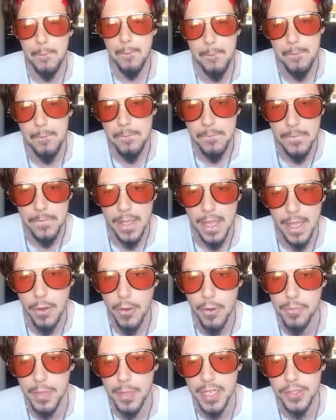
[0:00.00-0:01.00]
For each number.
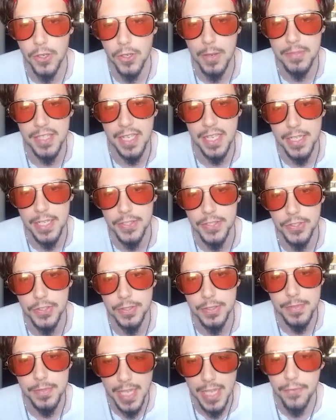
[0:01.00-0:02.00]
However many times that
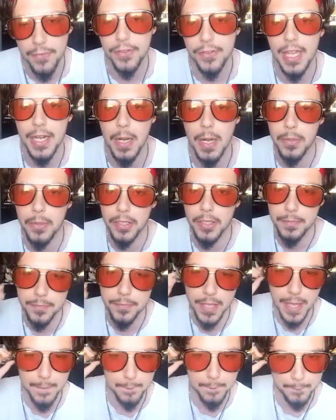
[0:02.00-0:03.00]
is. Yeah, for that number.
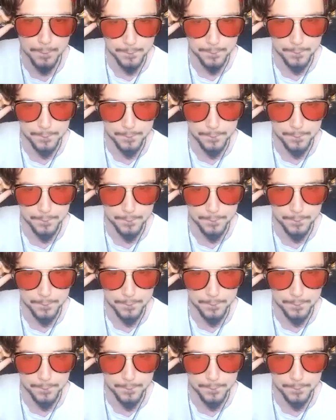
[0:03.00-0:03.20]
Yeah.